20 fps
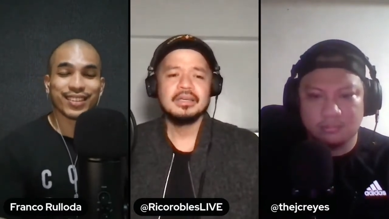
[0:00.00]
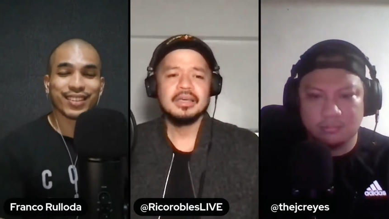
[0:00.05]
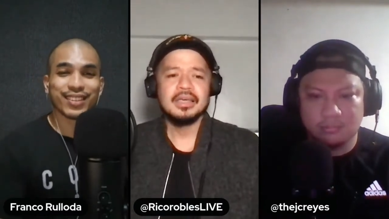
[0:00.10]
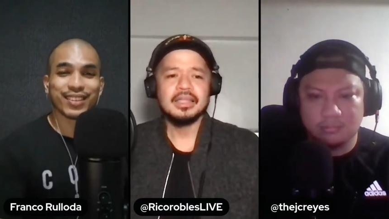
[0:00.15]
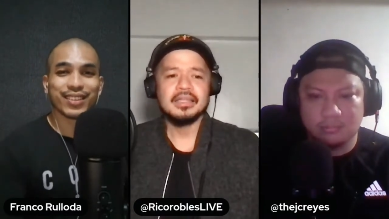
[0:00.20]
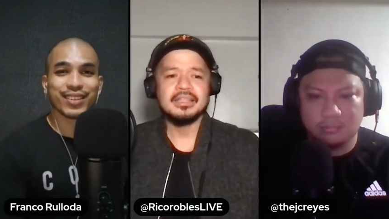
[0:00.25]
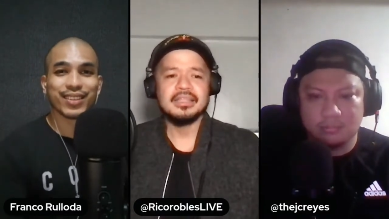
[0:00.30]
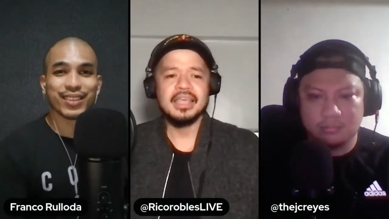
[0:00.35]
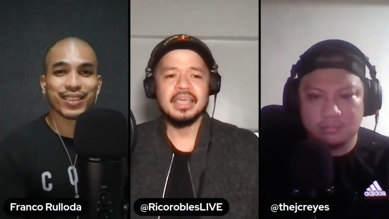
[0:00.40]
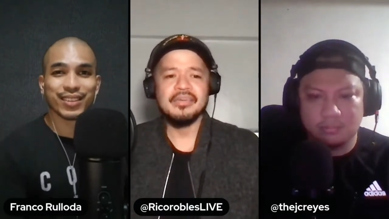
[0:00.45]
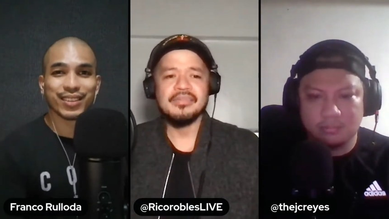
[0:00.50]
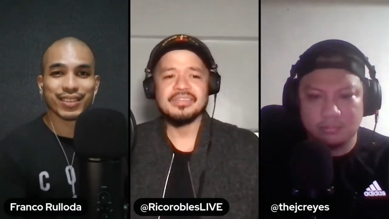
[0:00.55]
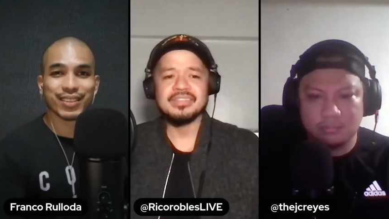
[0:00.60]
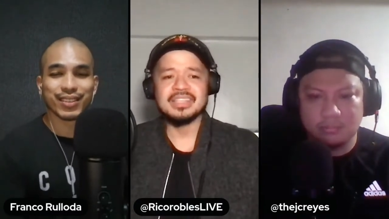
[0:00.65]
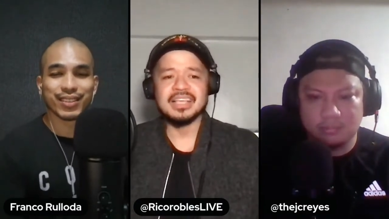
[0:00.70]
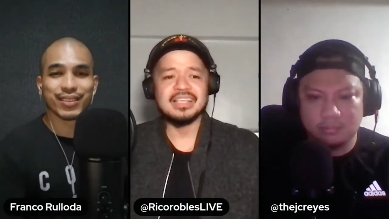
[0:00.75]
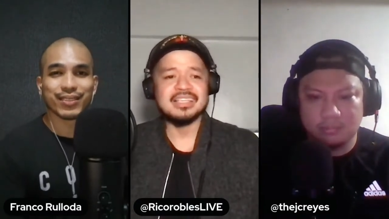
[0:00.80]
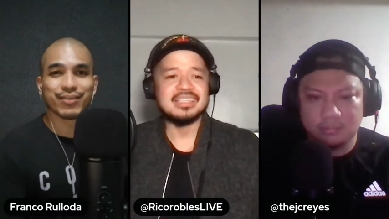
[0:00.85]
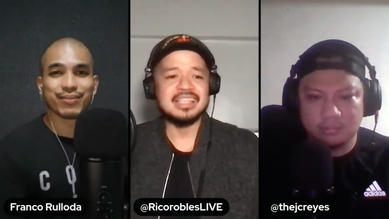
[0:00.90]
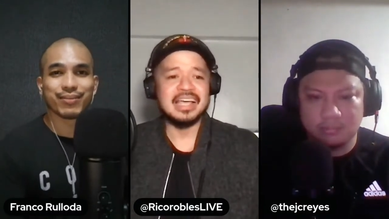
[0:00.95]
Speaker 1: It gave us
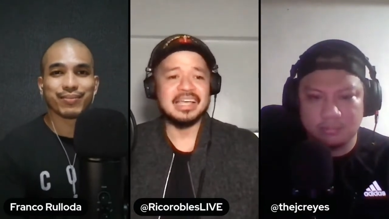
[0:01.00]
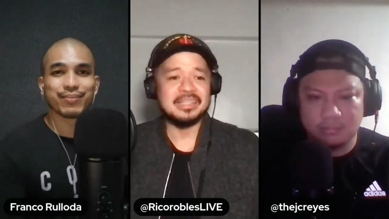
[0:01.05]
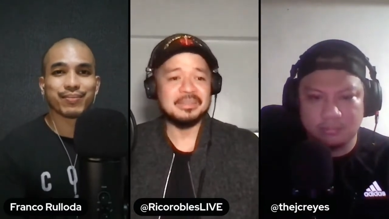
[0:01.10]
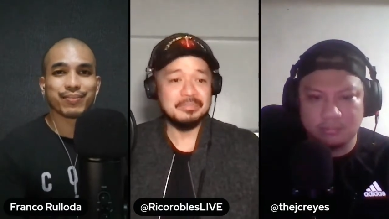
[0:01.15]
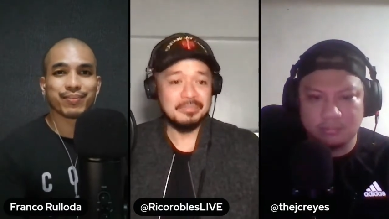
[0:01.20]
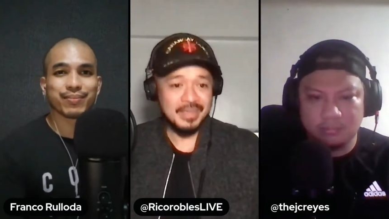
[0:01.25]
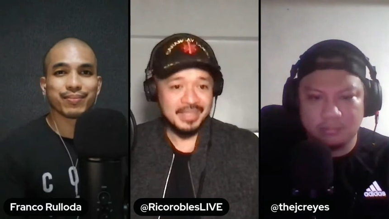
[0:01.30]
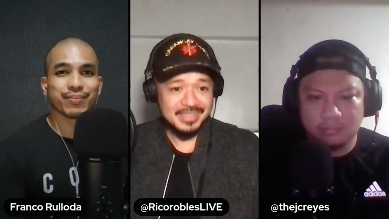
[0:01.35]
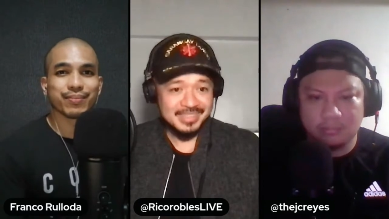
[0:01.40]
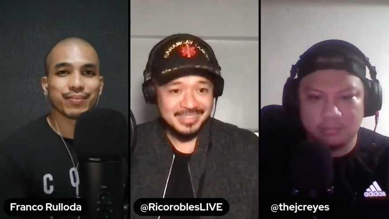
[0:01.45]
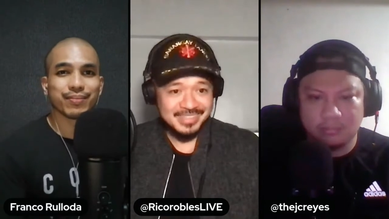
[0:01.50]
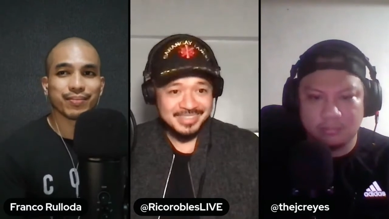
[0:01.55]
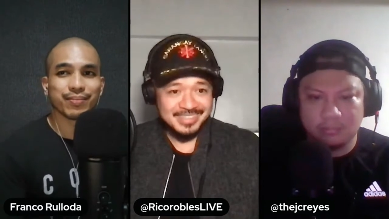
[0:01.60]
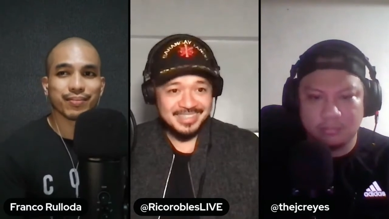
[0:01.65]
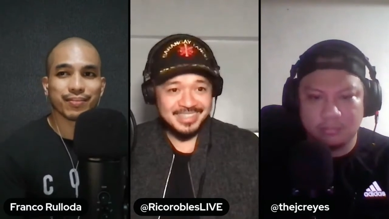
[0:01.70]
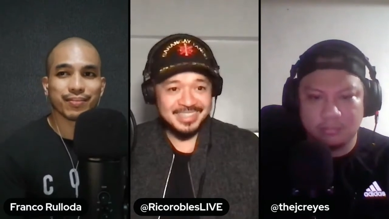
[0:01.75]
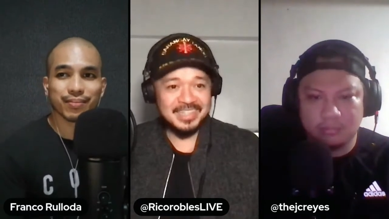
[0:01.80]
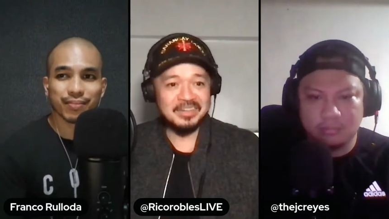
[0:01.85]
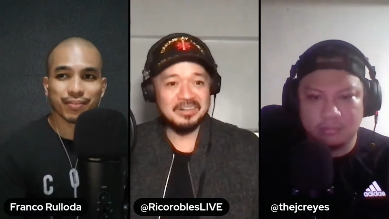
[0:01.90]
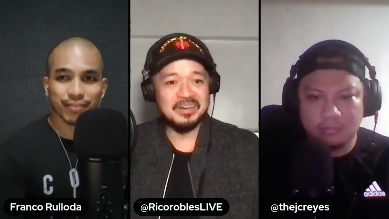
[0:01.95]
excitement.
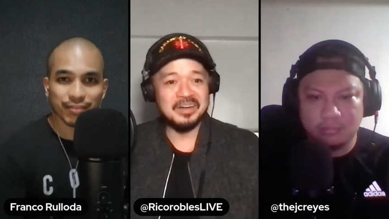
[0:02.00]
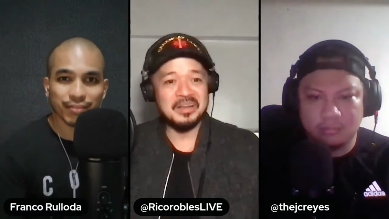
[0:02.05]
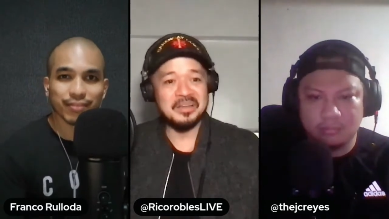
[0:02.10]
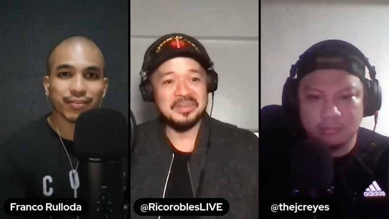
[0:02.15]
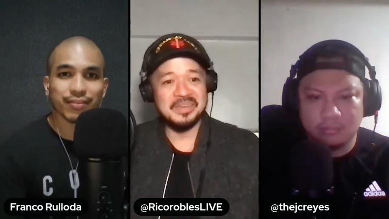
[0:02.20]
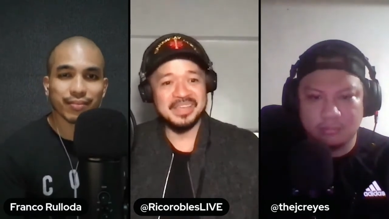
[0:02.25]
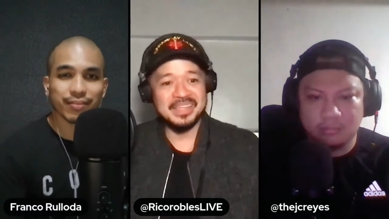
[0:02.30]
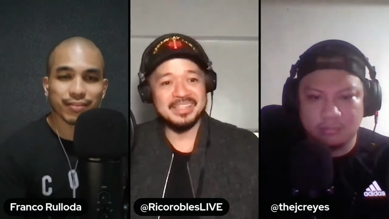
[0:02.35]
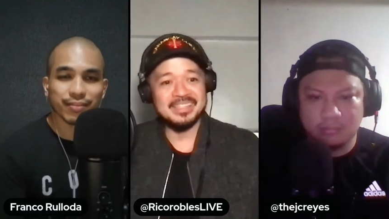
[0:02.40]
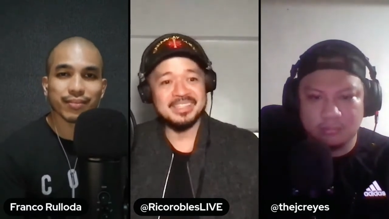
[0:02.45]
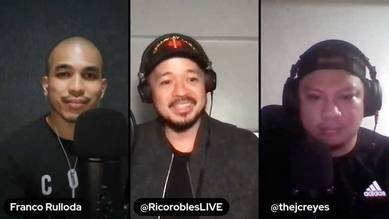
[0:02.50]
You know what I mean?